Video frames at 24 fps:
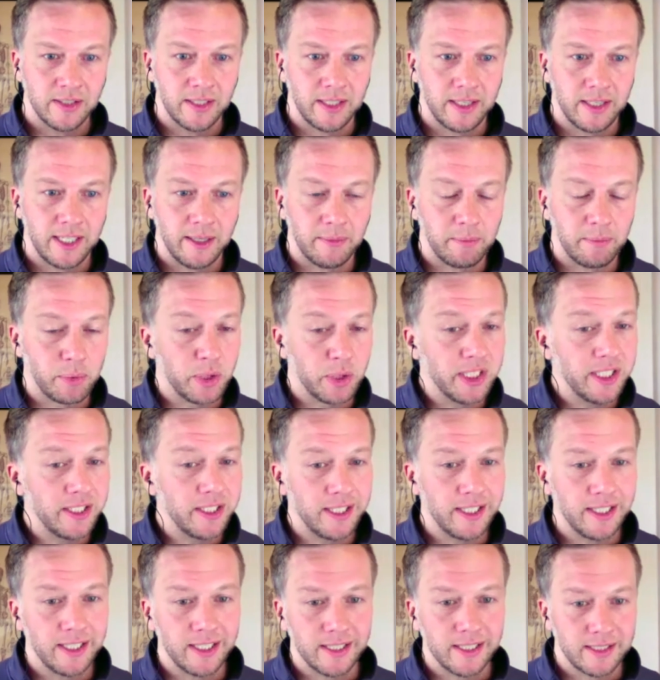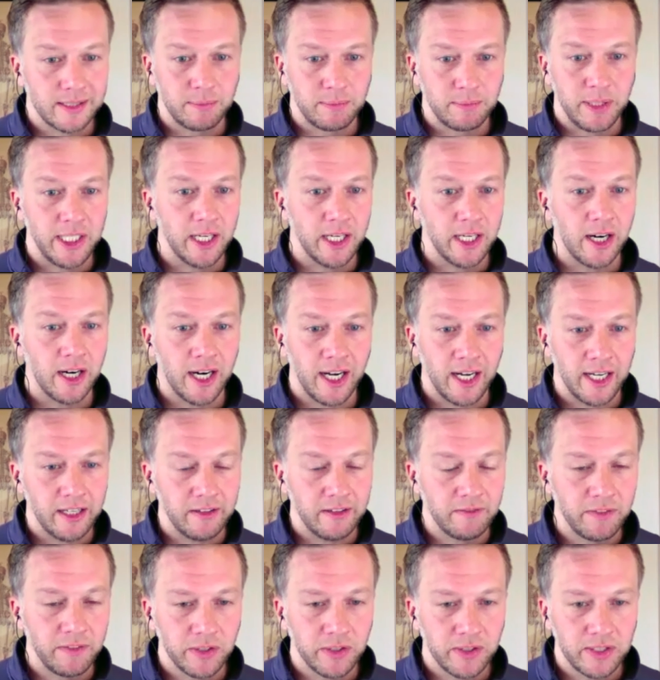That breathing is PRI
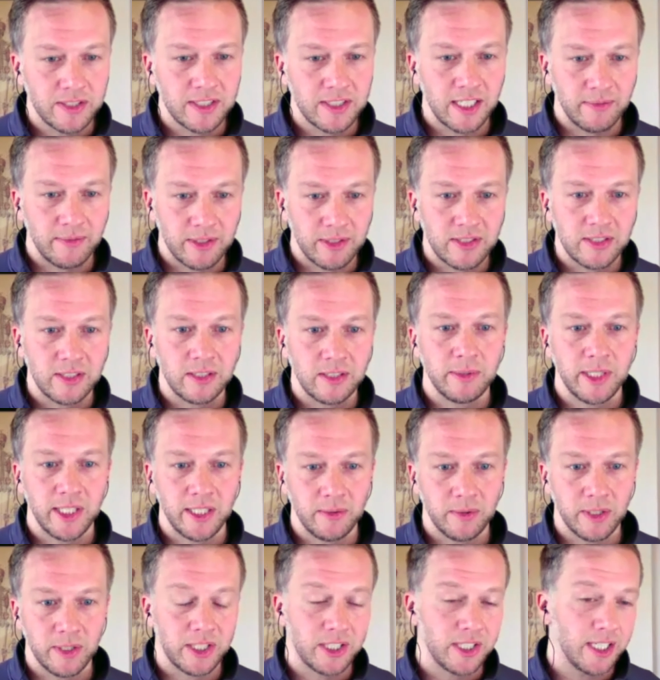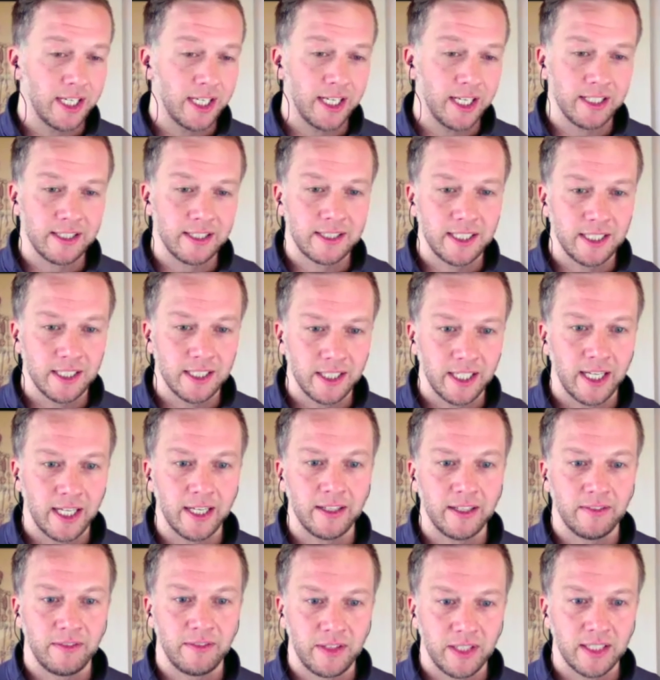influence, I'm assuming, which honestly, a lot
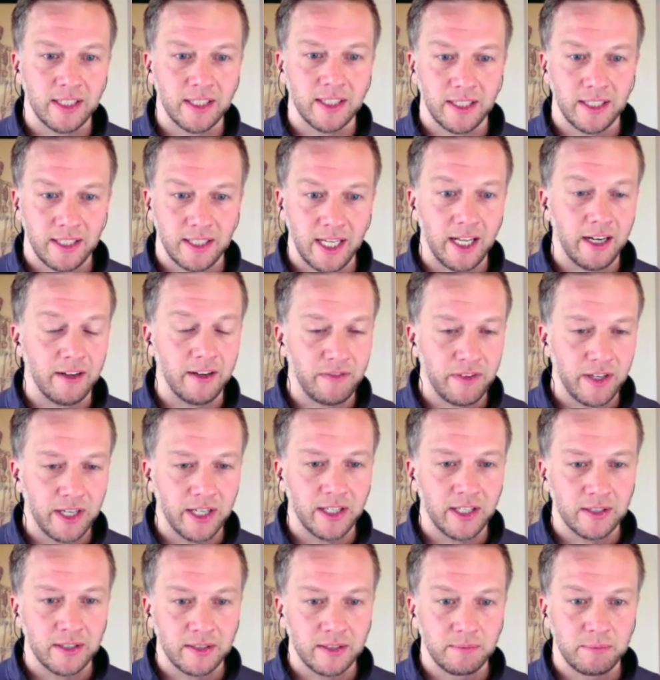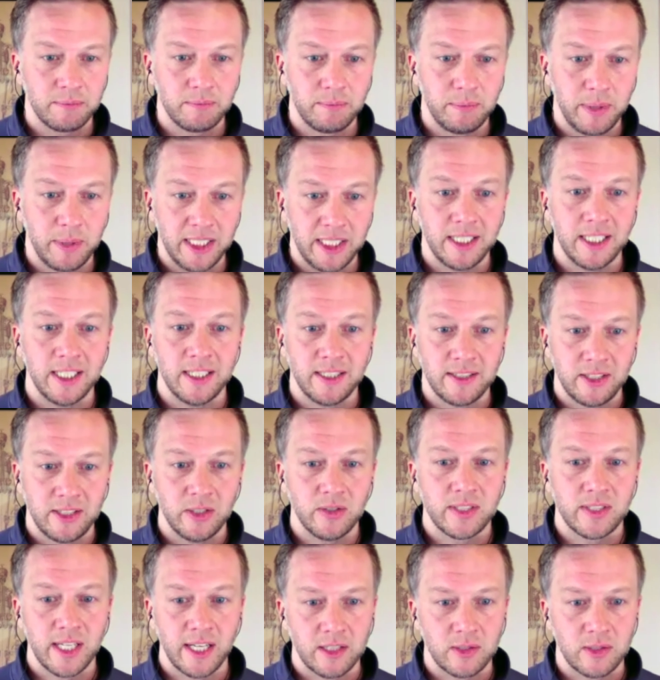of the NFL PTs
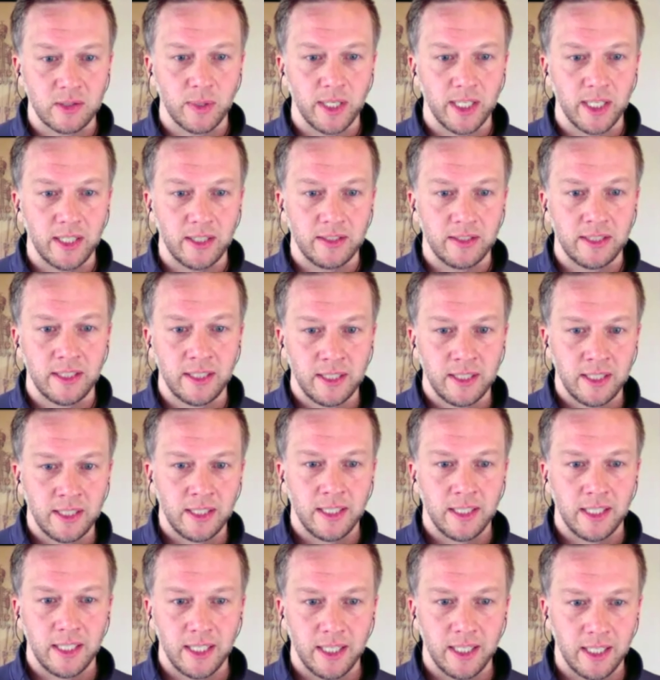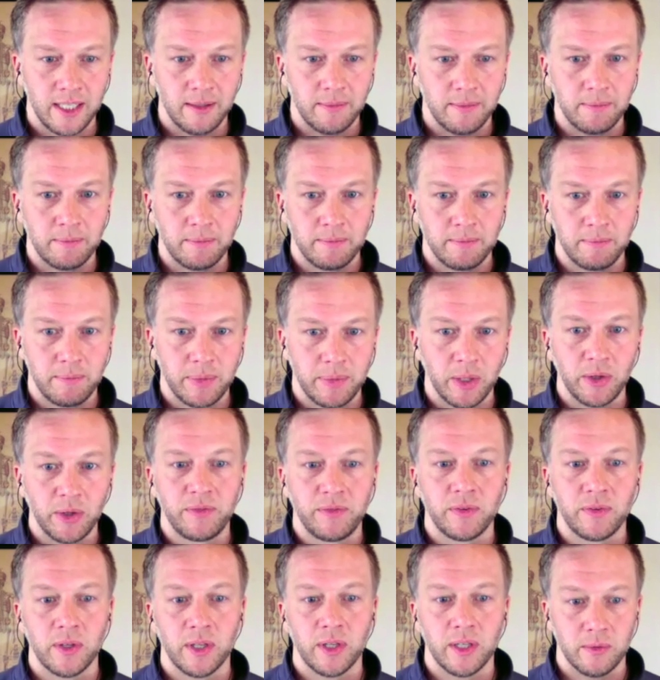use that as well, both
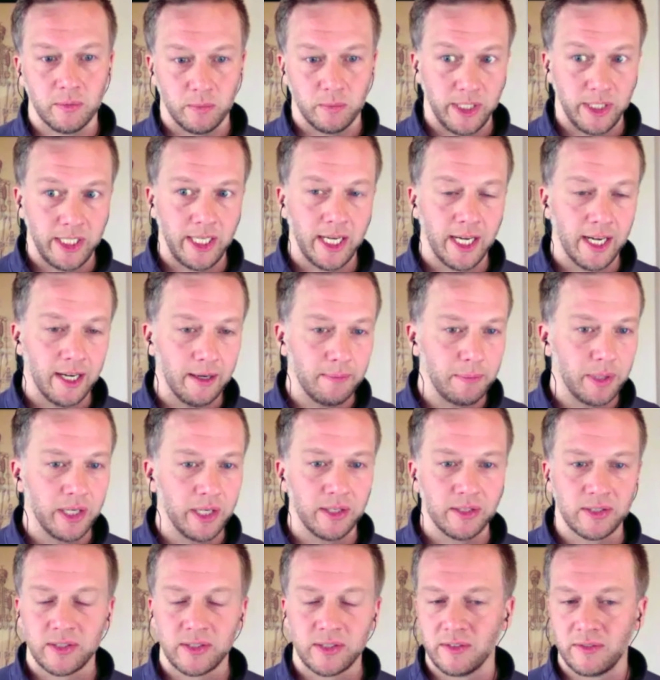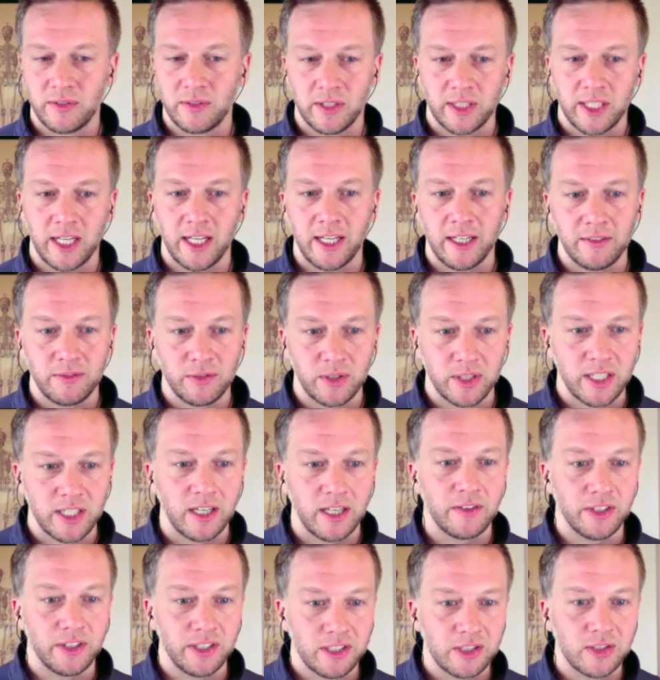for rehab, but also for kind of
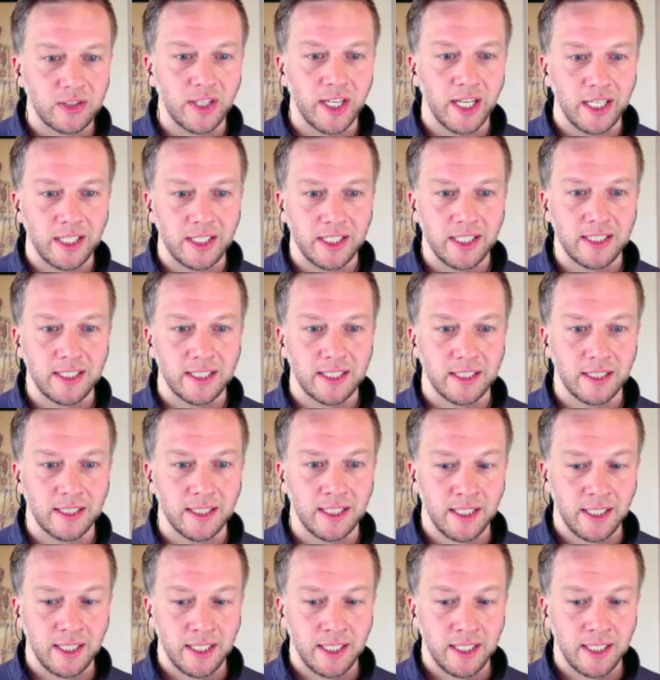recovery strategies and